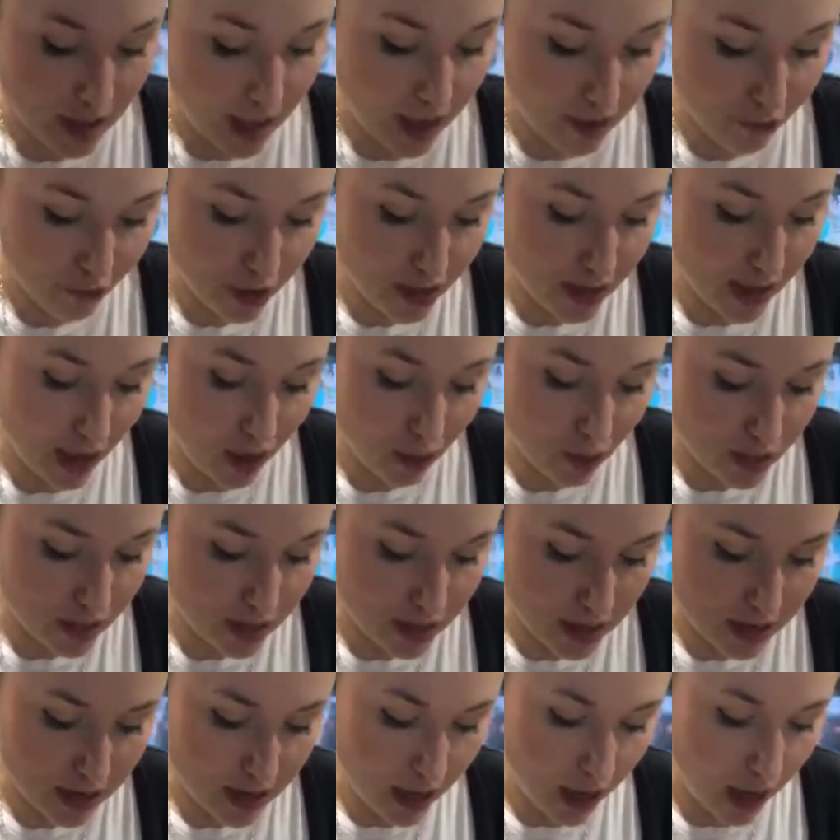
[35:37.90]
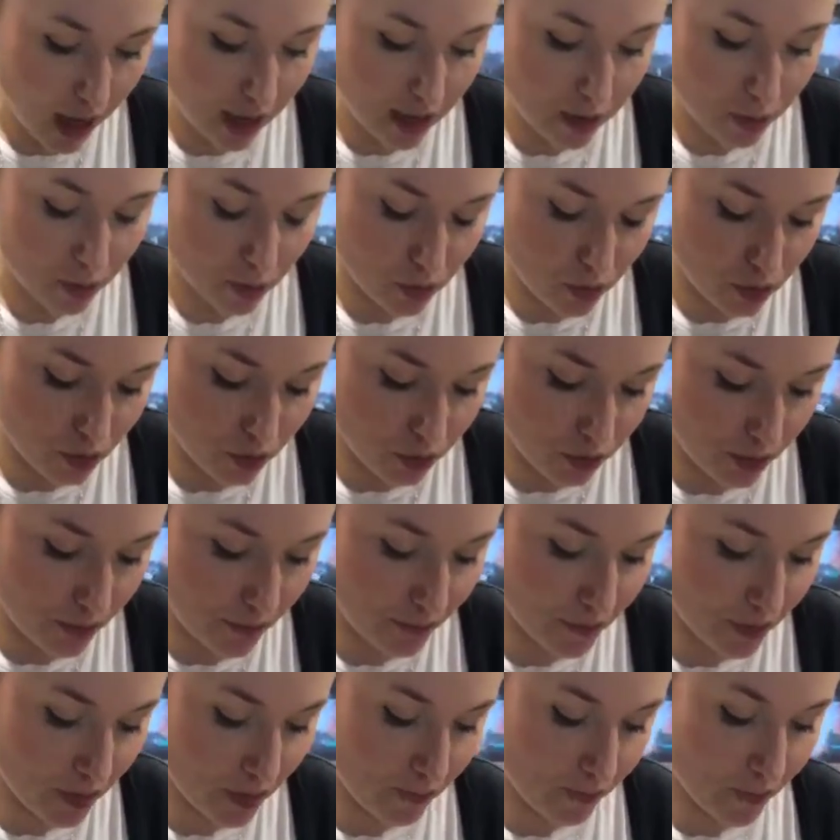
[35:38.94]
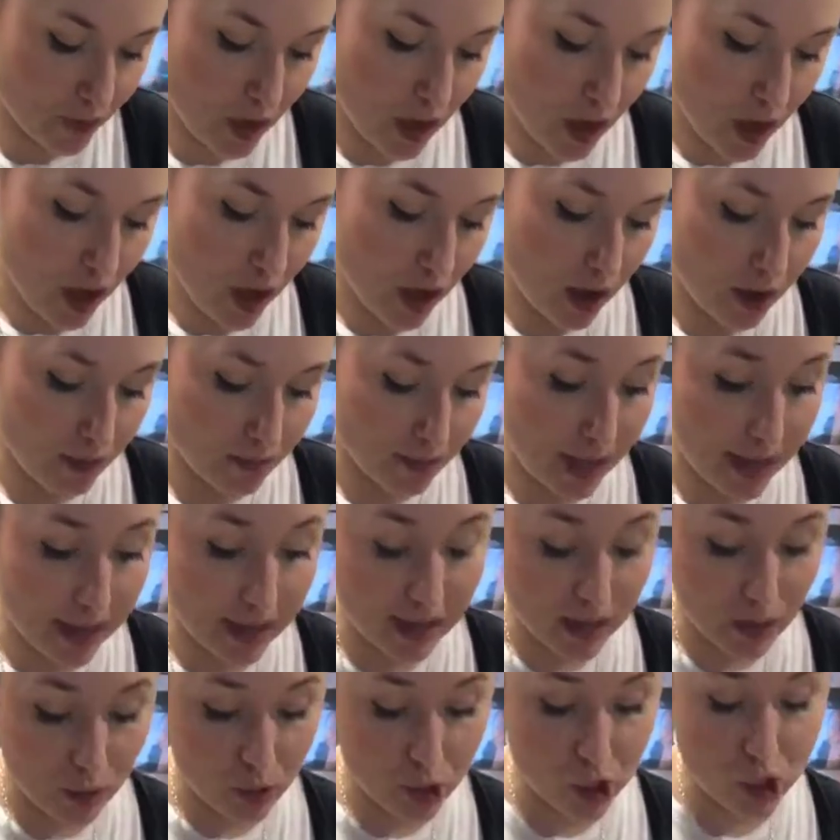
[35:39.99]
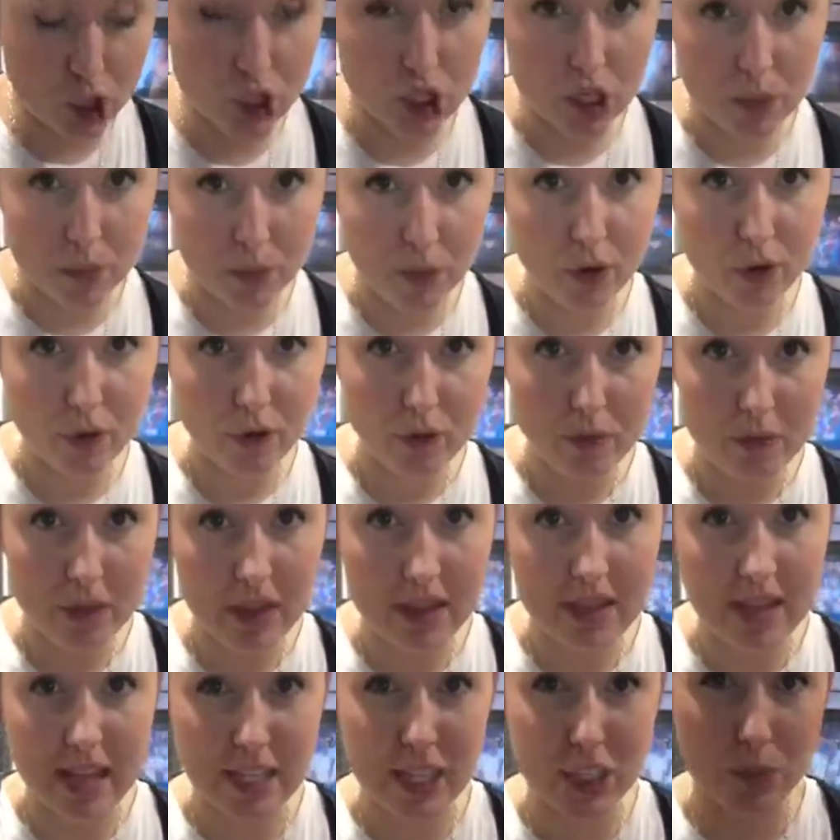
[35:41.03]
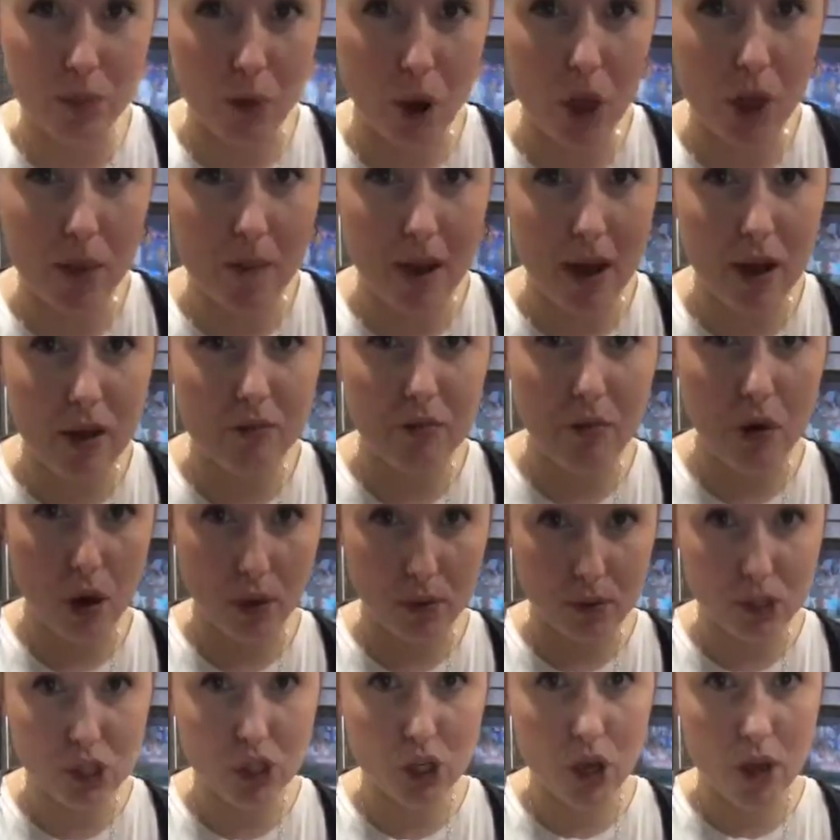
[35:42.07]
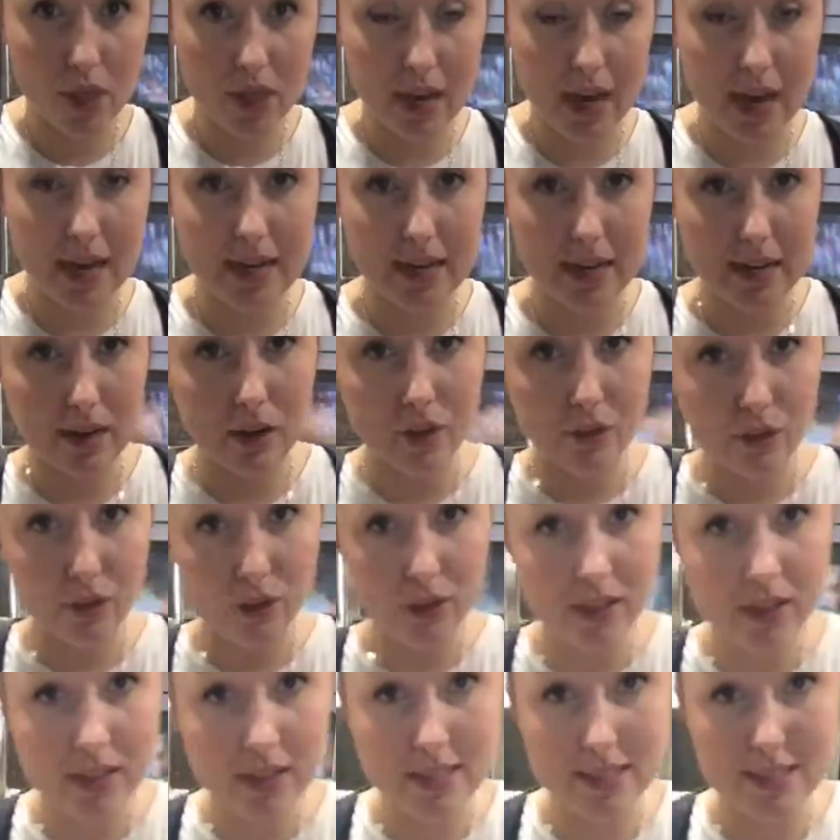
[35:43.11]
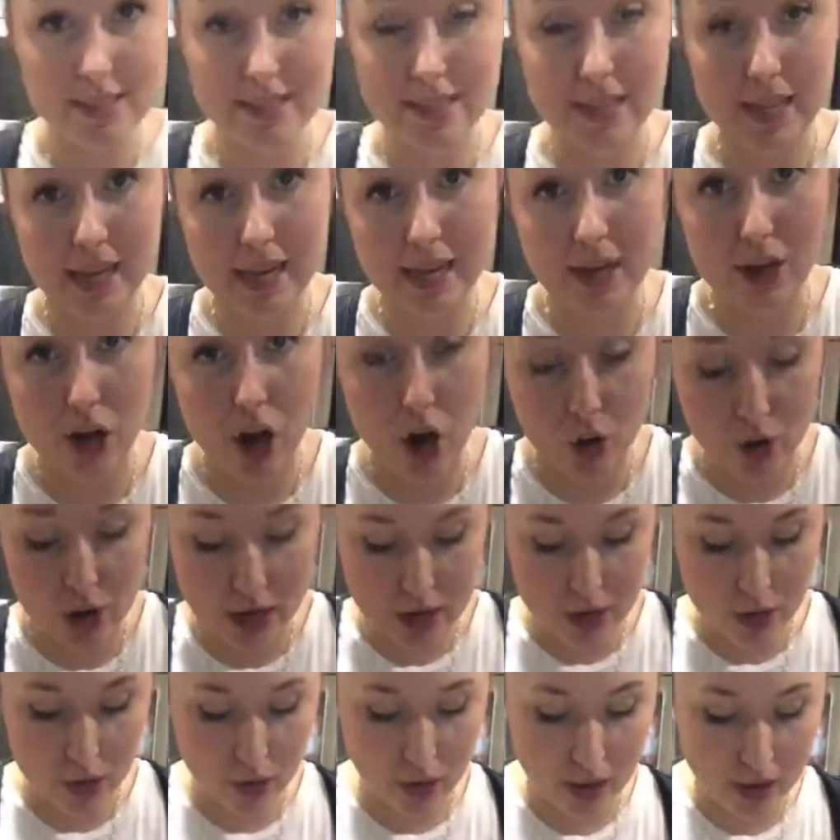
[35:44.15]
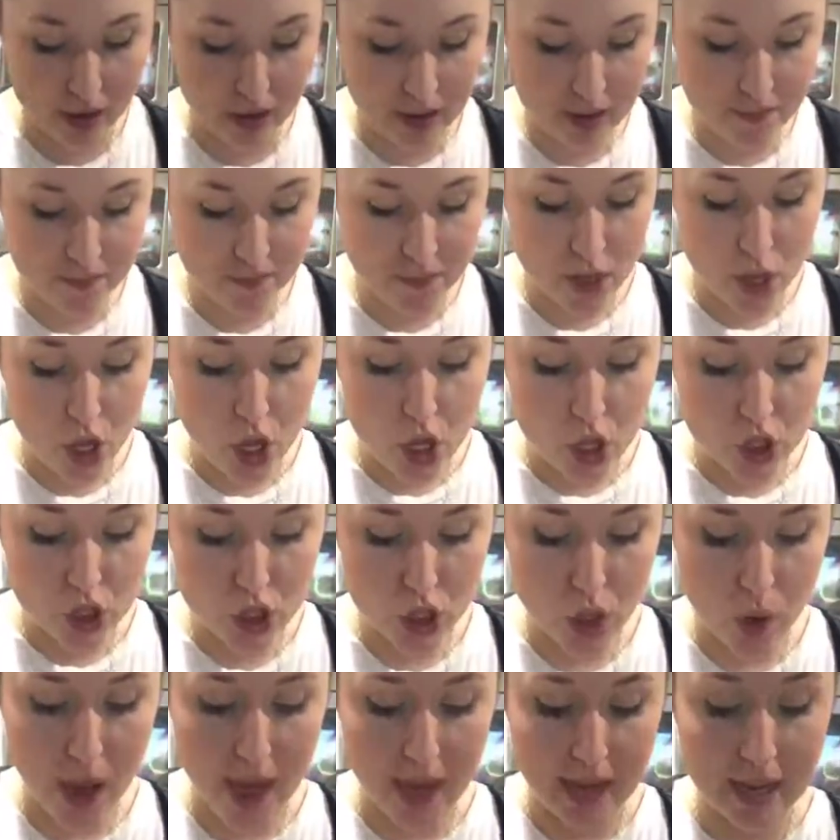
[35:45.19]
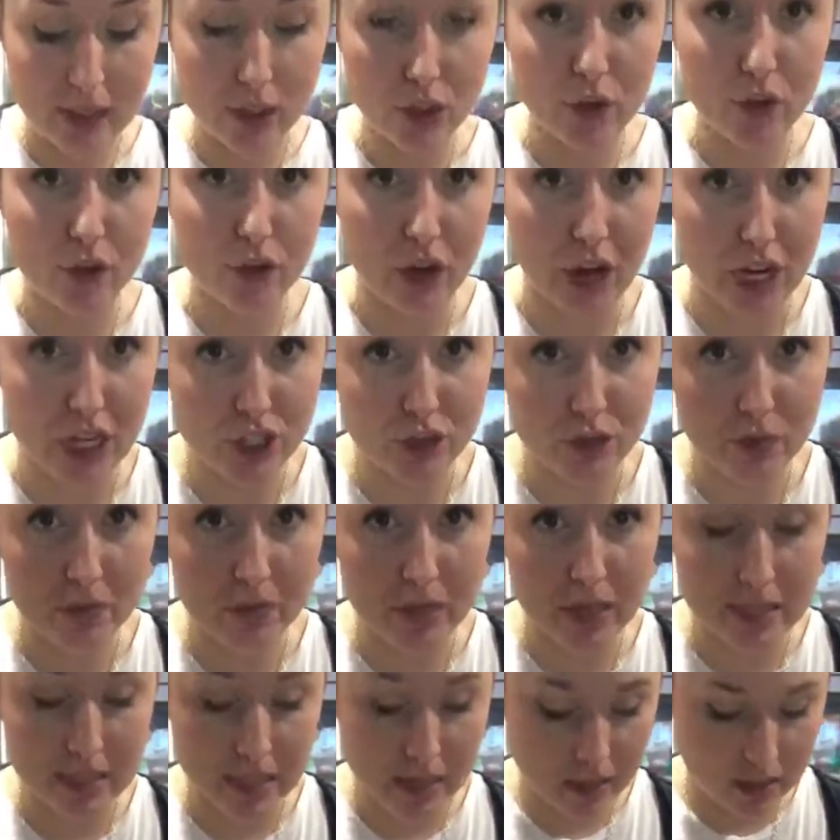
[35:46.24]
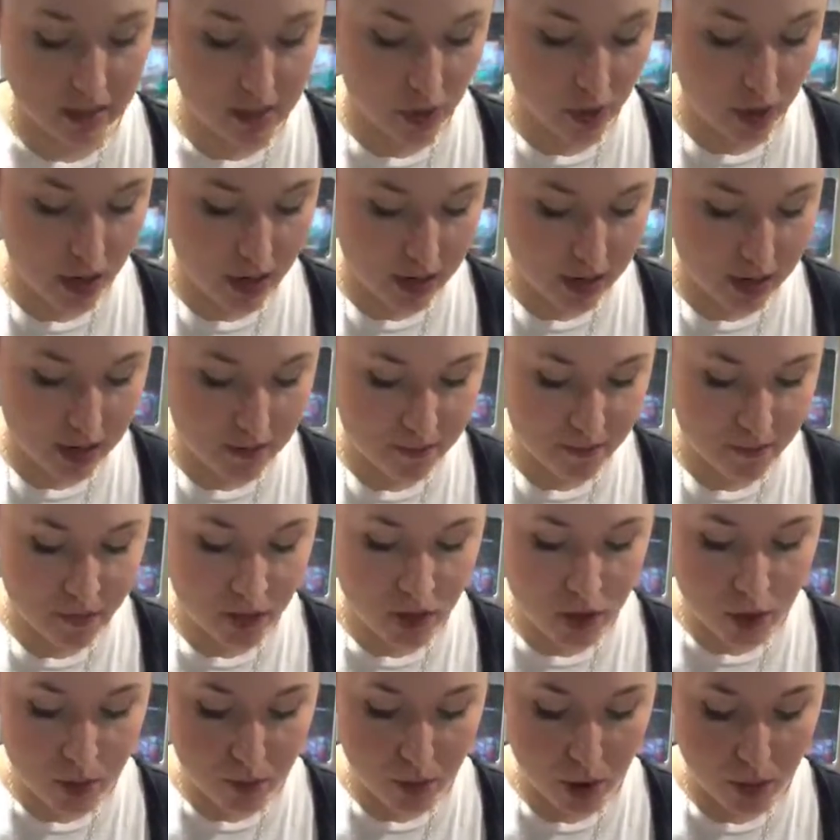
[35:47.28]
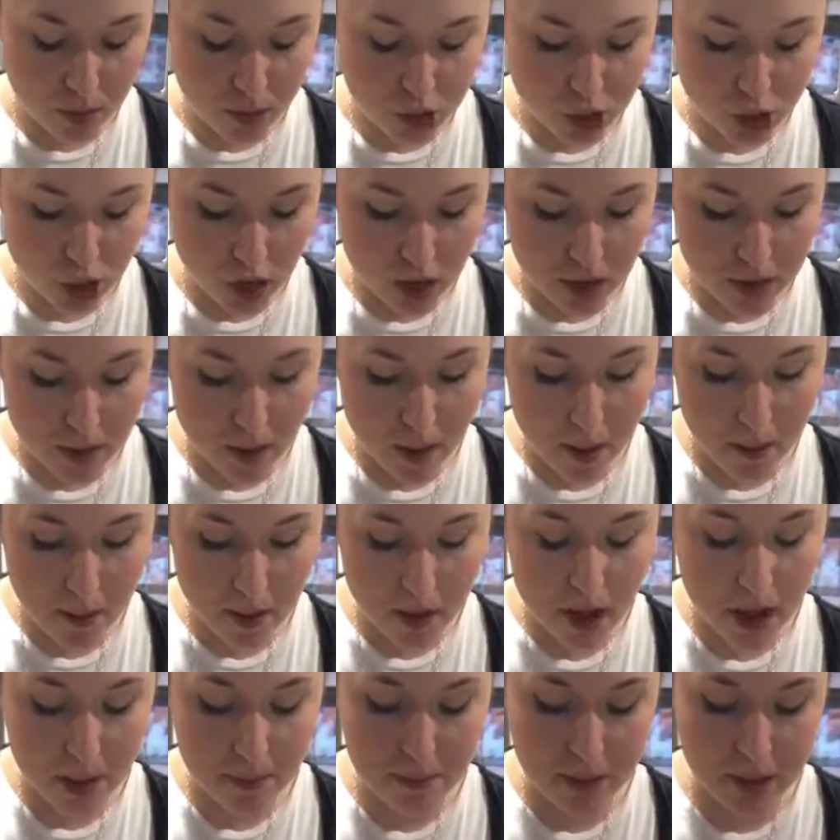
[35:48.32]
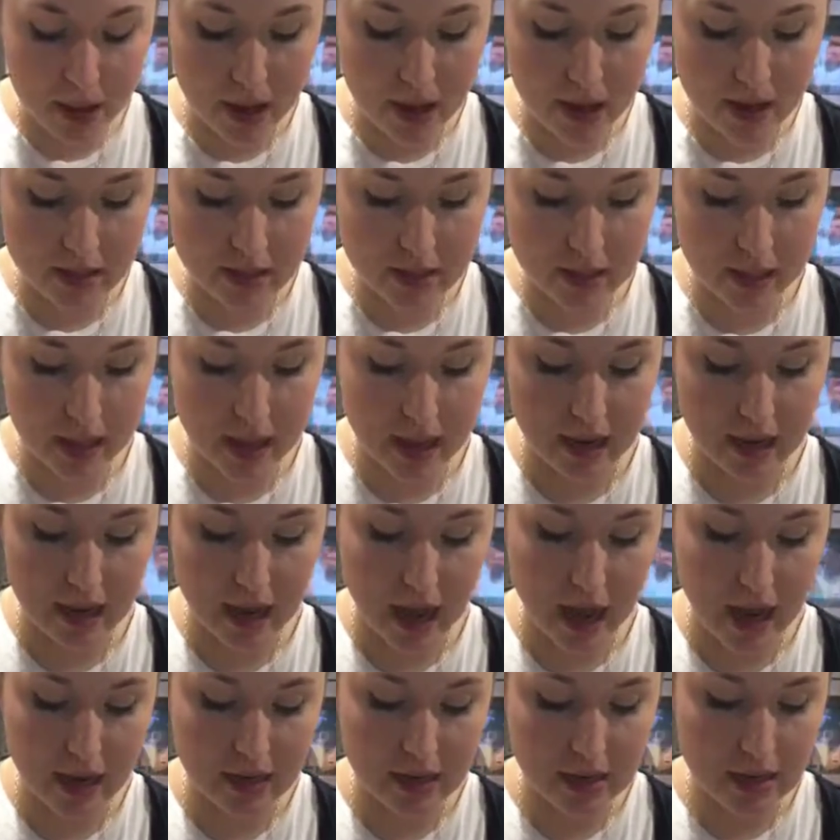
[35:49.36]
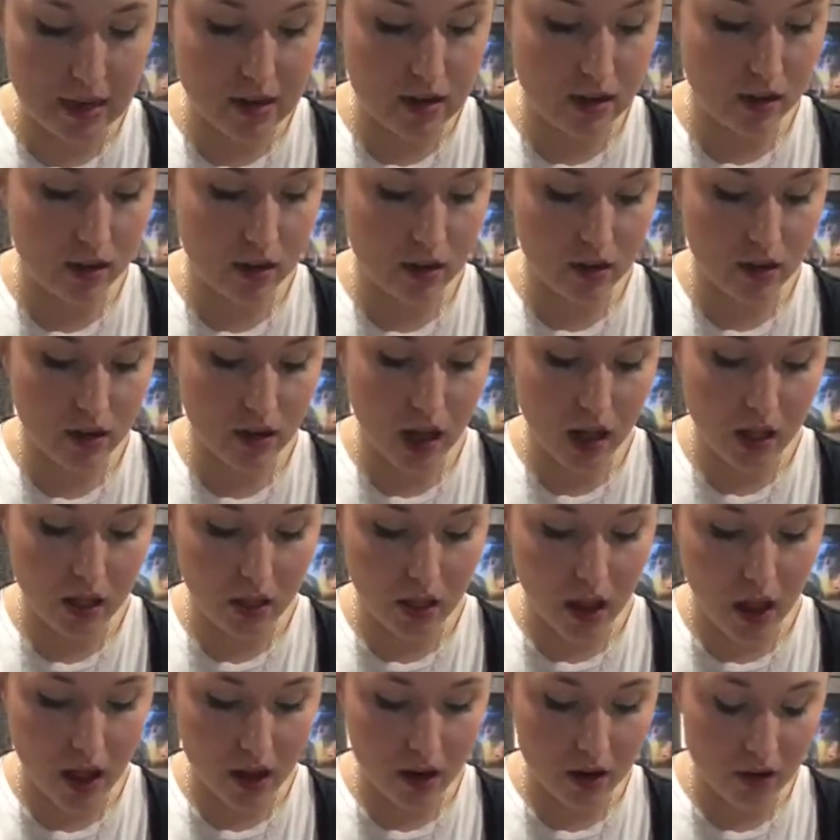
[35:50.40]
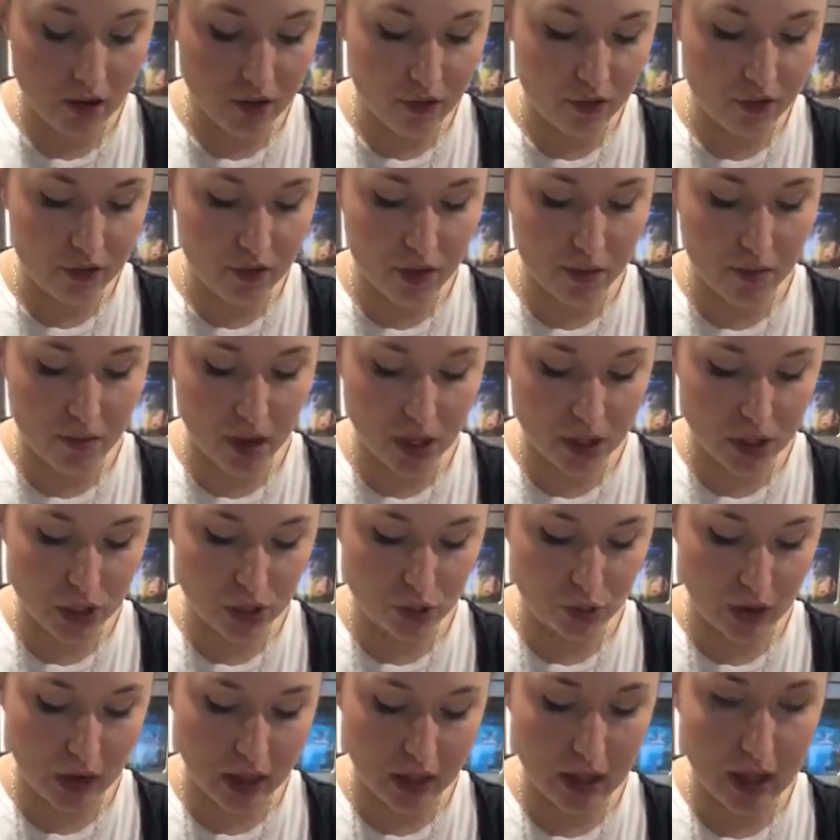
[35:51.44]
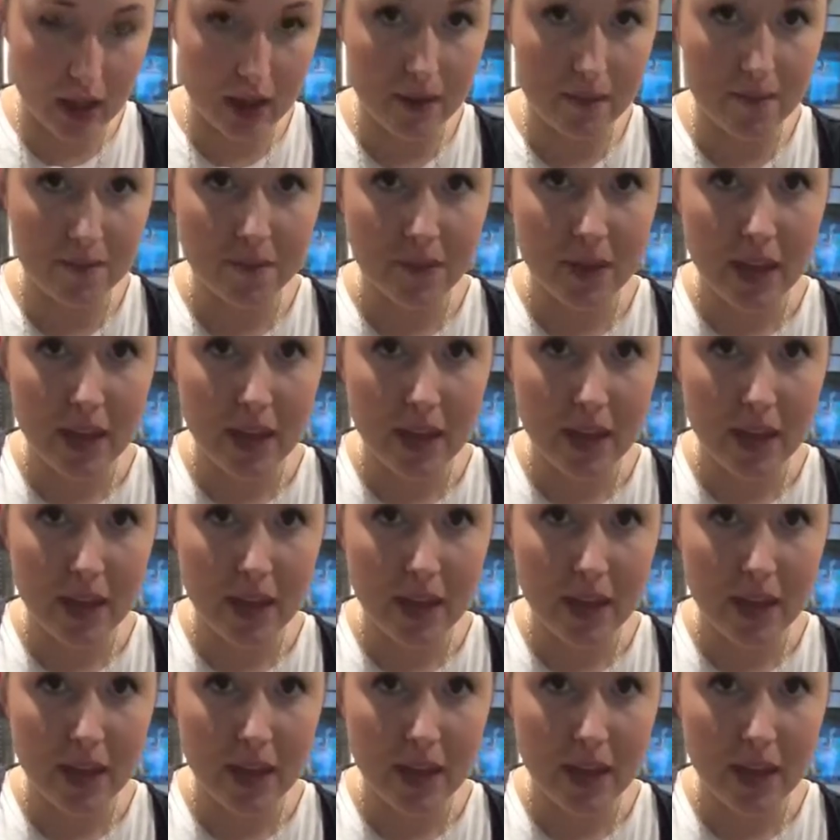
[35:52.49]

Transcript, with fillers: Every now and then, I will um, like it was cheaper for me in that small amount of Parmesan that I needed for this to get it already grated. So I get the fresh from the deli grated Parmesan, but like I need a lot of the mozzarella.